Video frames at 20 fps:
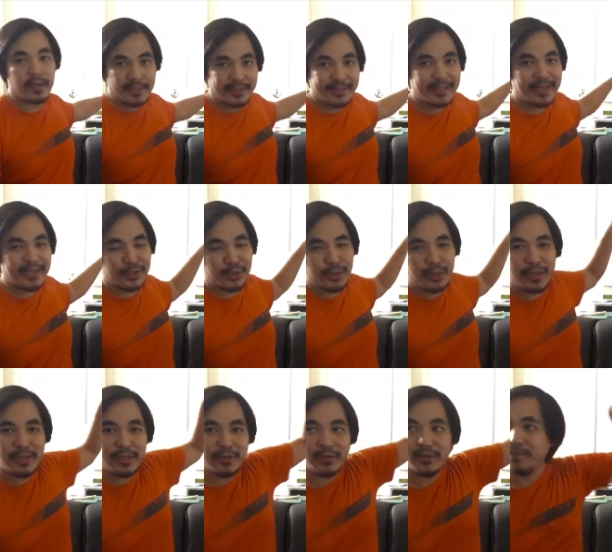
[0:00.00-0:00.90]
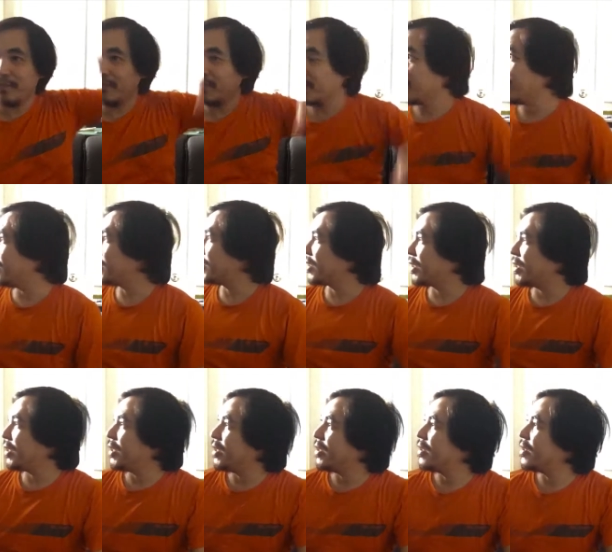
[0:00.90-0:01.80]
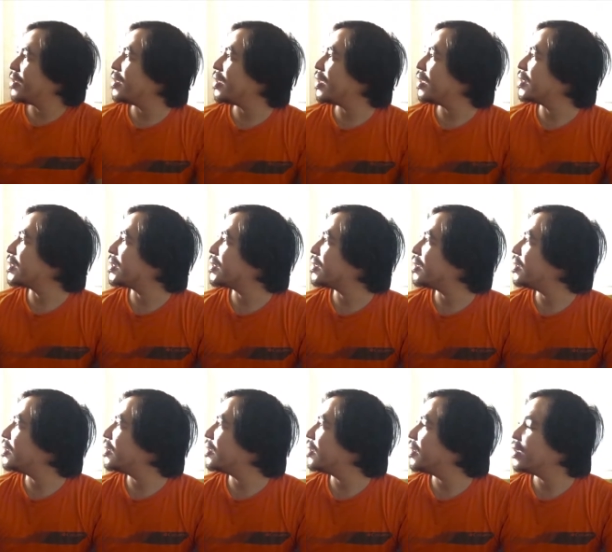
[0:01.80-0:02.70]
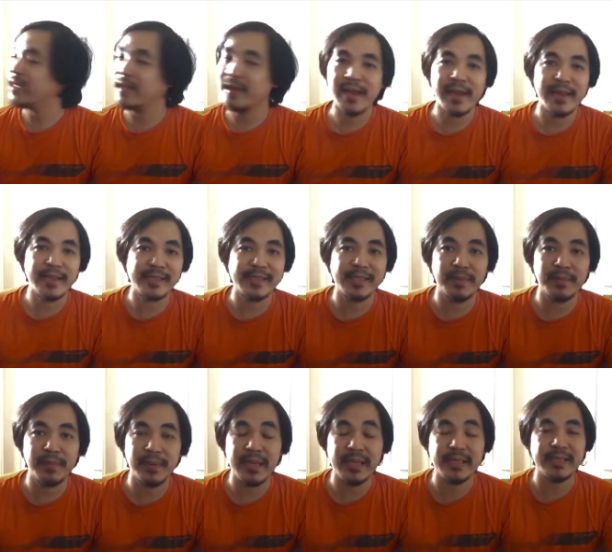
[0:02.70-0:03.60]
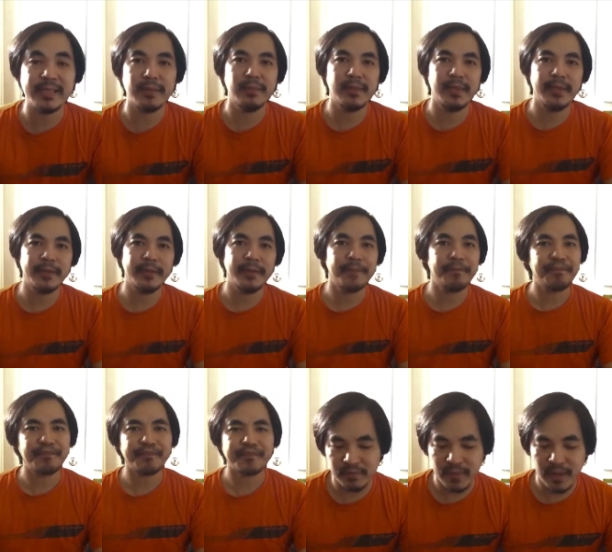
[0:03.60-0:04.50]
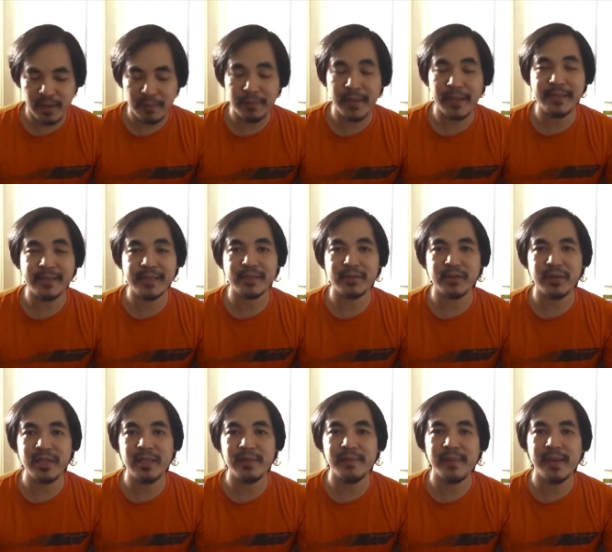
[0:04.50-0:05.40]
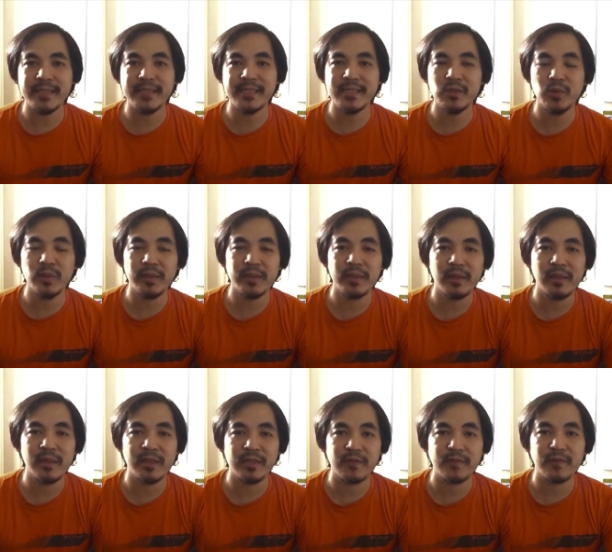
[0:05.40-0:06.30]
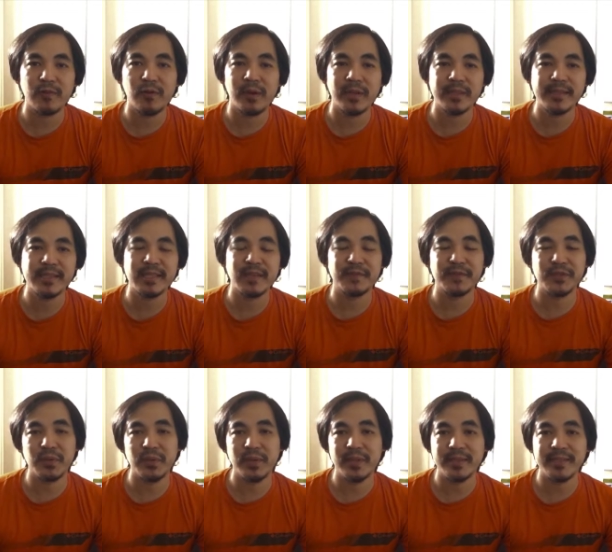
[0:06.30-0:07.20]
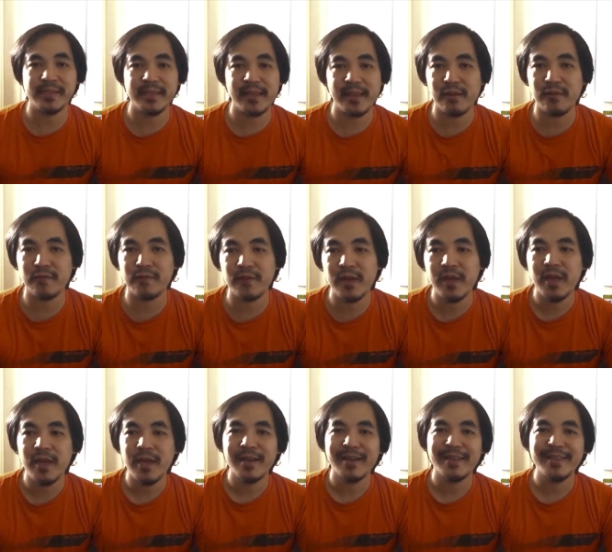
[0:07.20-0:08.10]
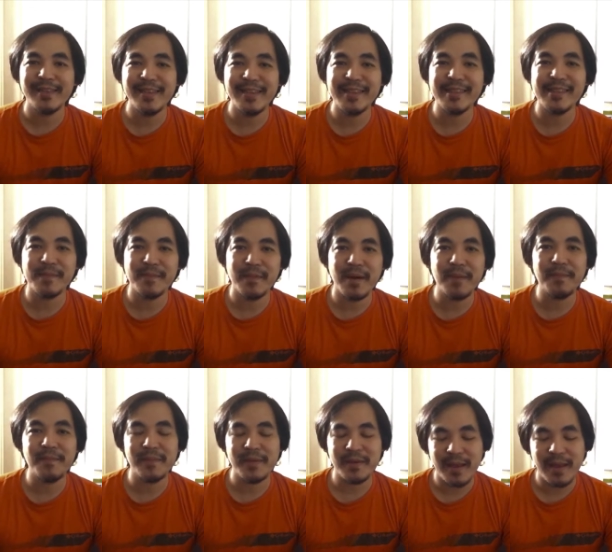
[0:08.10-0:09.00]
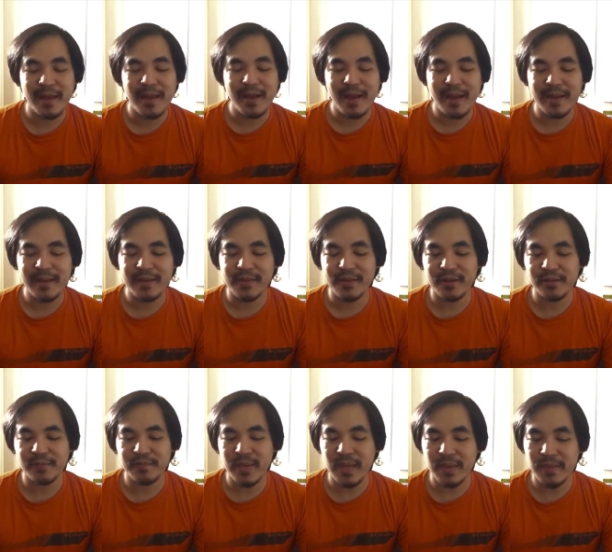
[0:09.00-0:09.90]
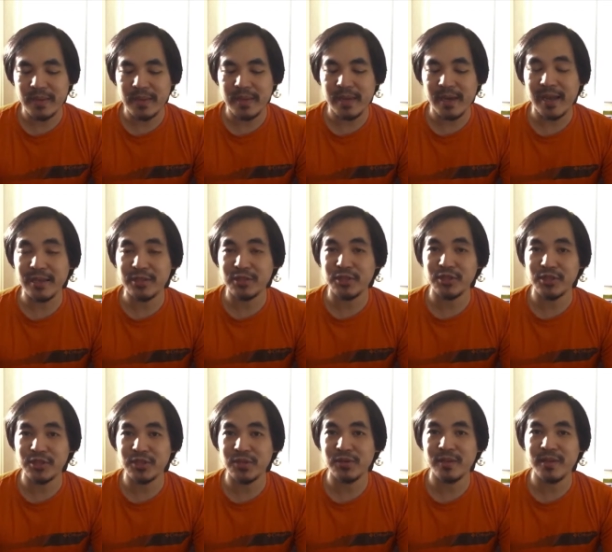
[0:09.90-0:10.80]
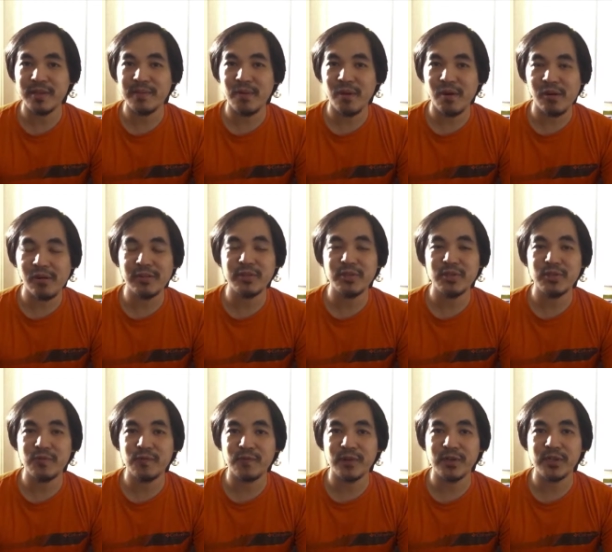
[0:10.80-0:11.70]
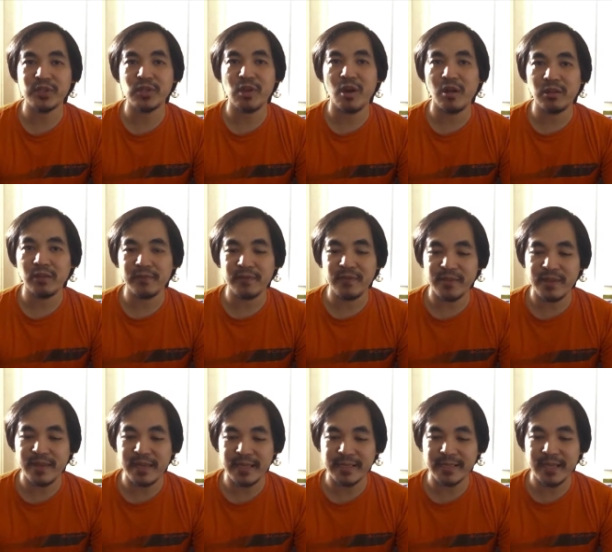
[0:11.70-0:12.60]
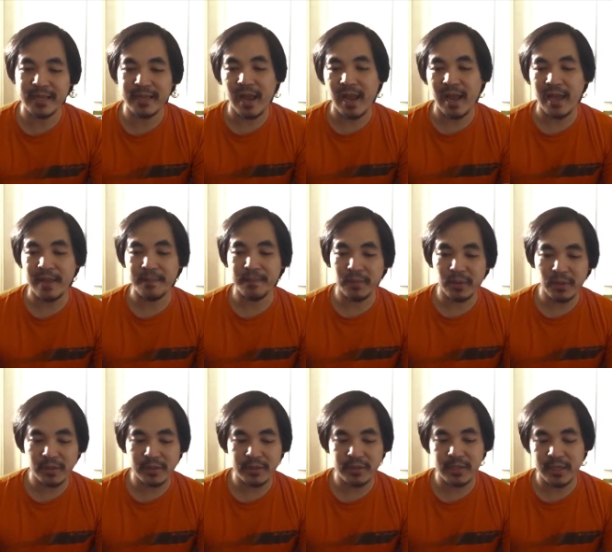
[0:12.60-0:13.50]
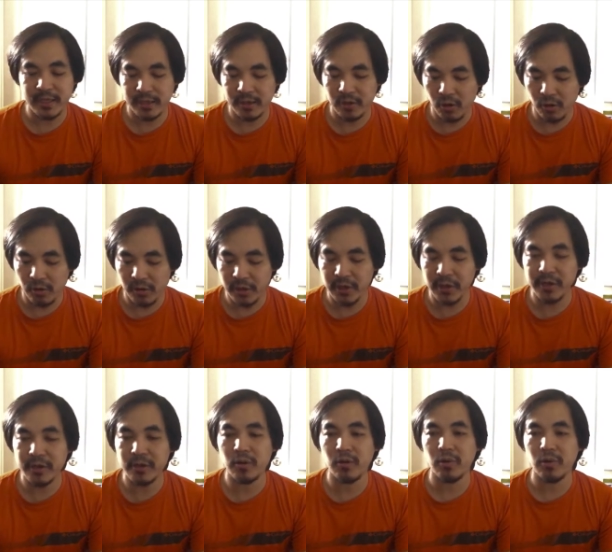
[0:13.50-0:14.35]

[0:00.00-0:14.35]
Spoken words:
Tastes really good. It's I think it's it's the barista blend. My place is really messy with a lot of quad stuff, so instead of cleaning them up, I thought maybe I should show them all to you first, all of the things that I bought and ordered